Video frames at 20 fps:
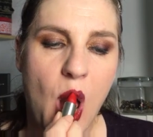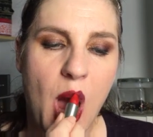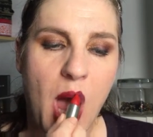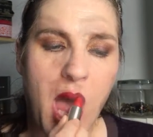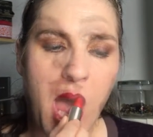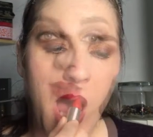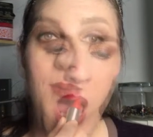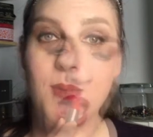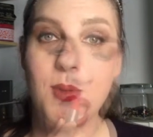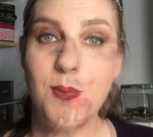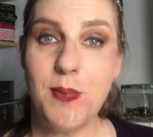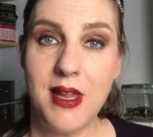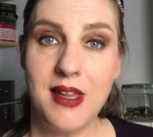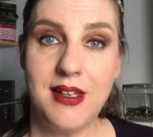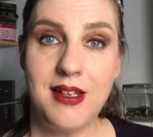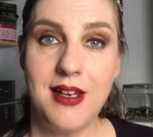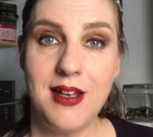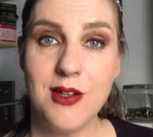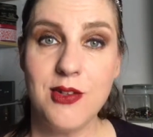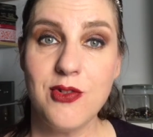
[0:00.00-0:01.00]
Because I'm a
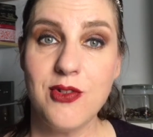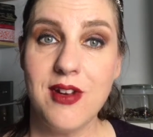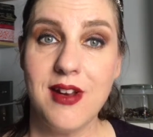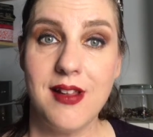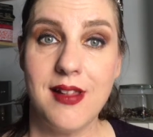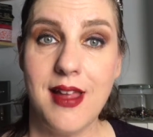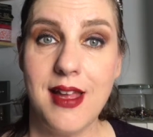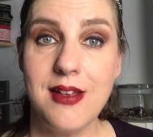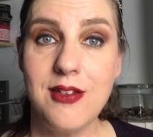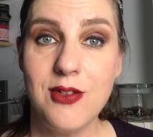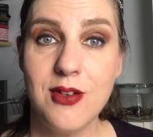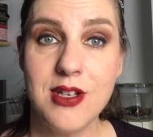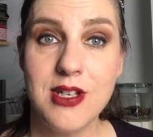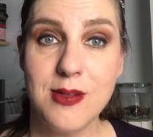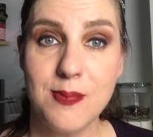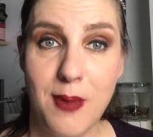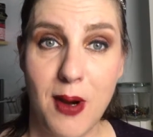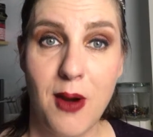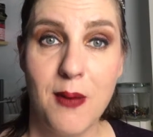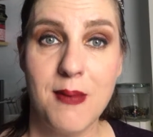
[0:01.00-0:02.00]
belly dancer and I like to
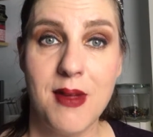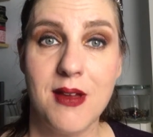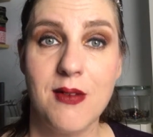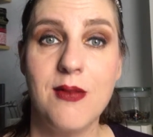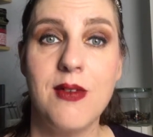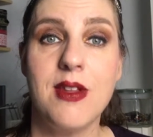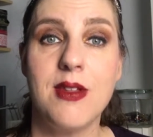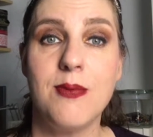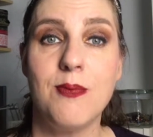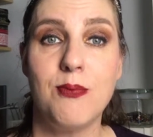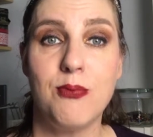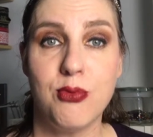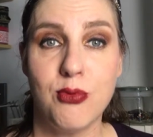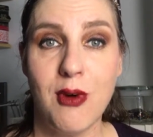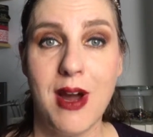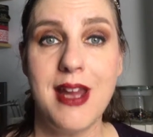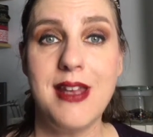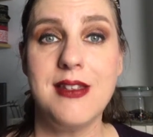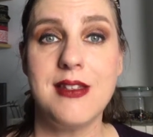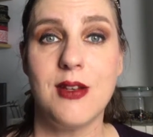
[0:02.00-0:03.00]
experiment with
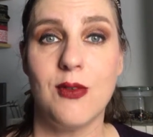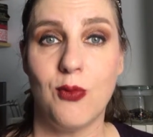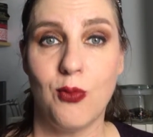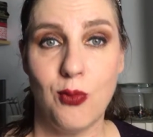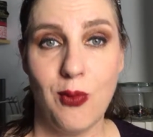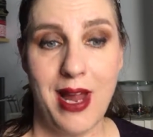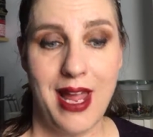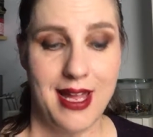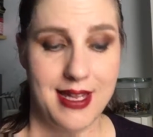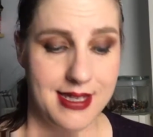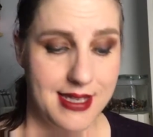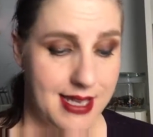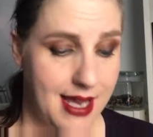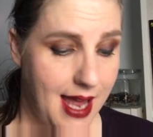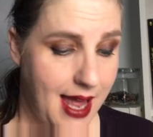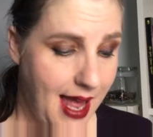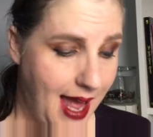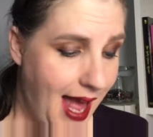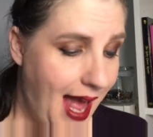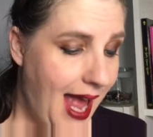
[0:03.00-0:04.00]
bright reds,
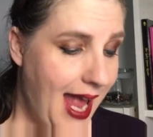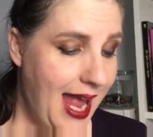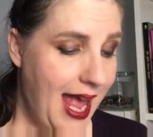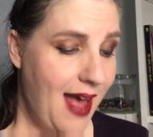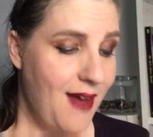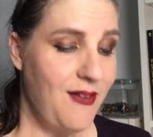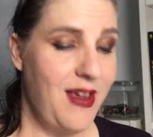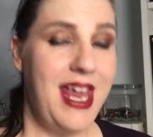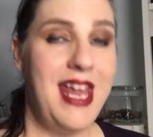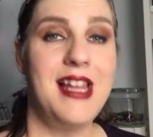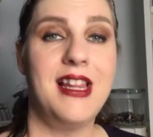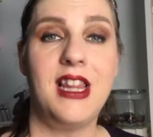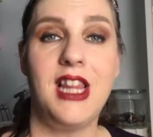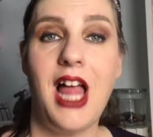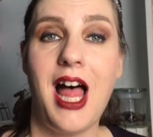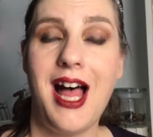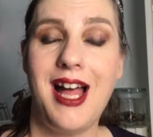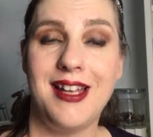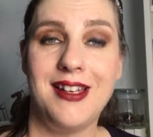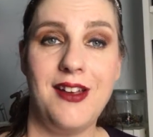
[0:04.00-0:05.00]
I have a
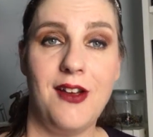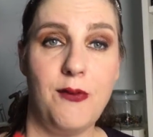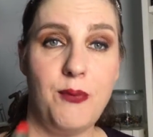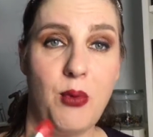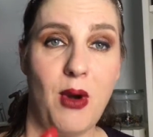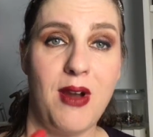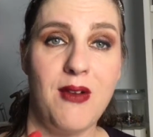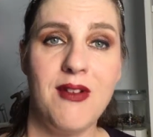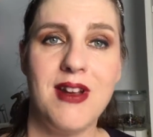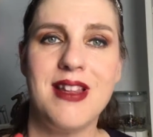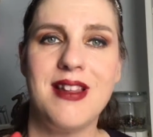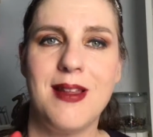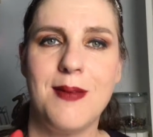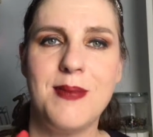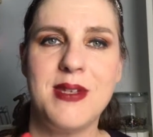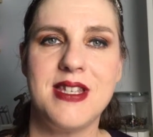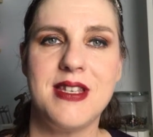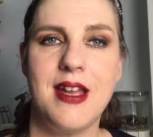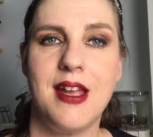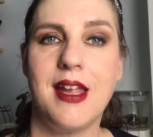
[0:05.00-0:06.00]
lot of bright red
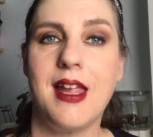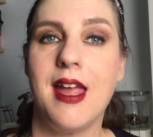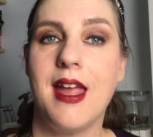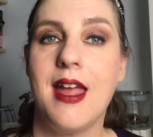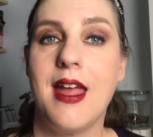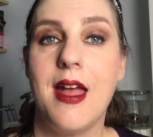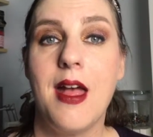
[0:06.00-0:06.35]
lipstick.